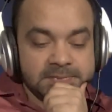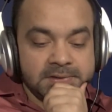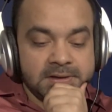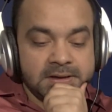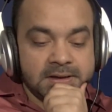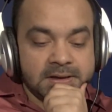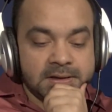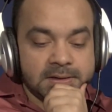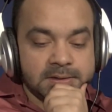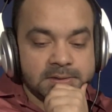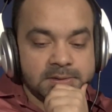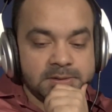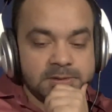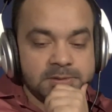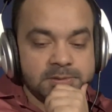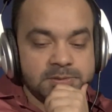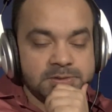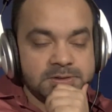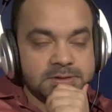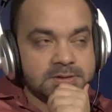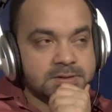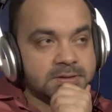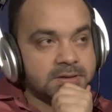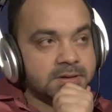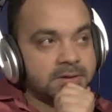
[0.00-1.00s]

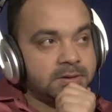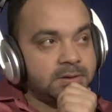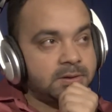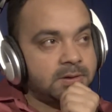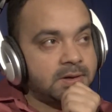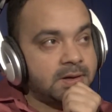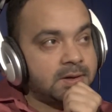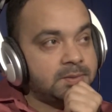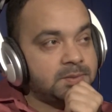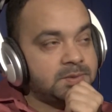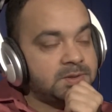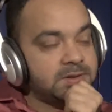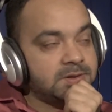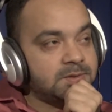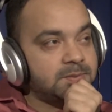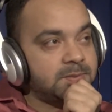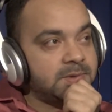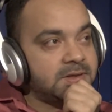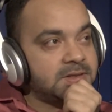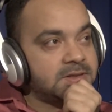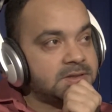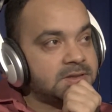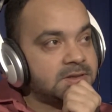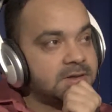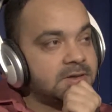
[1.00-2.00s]
you have just
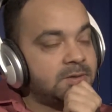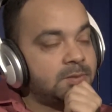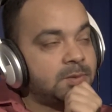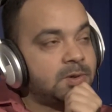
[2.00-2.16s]
mentioned